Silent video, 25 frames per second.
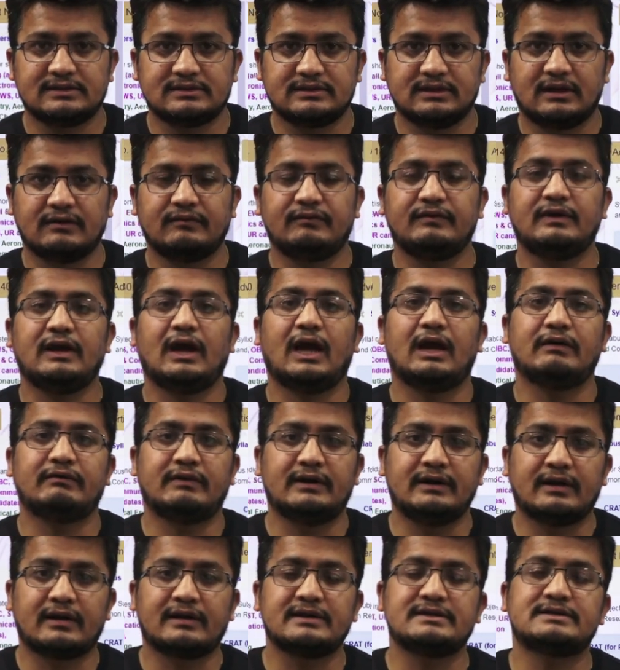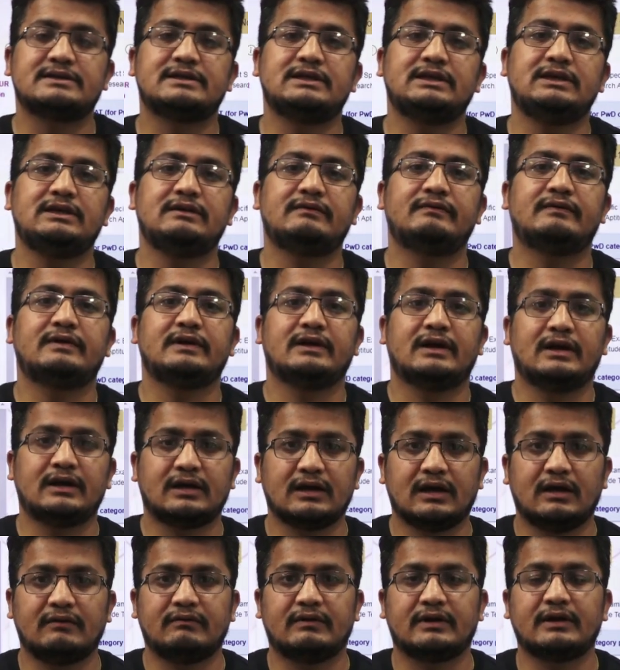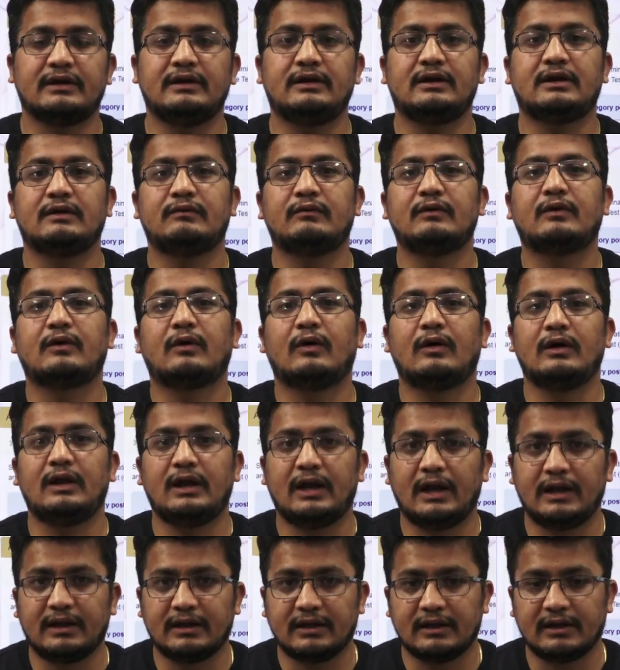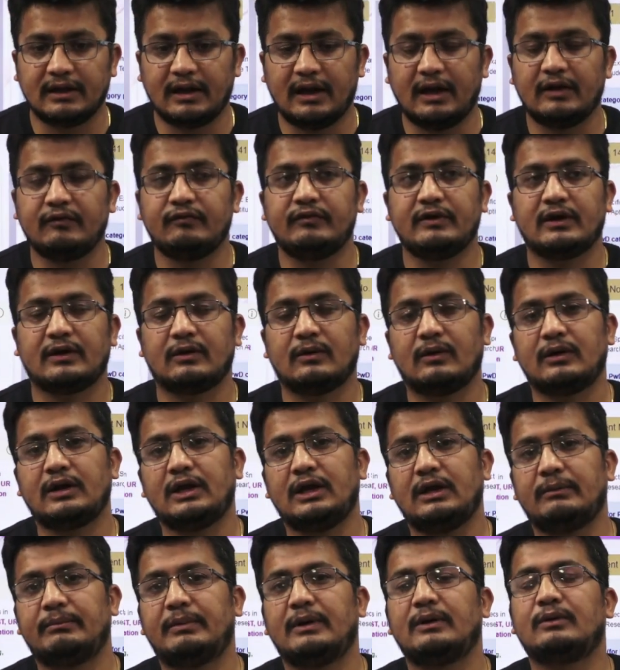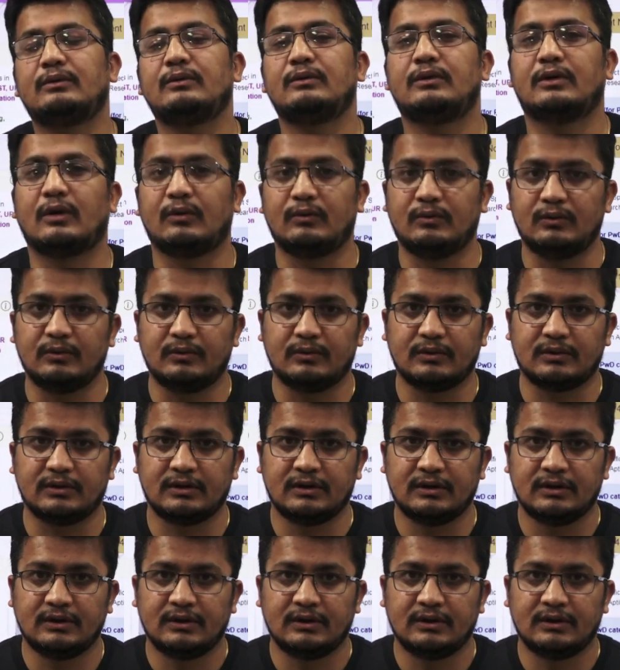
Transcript: sir we haven't received yet our interview call letter and we are not able to download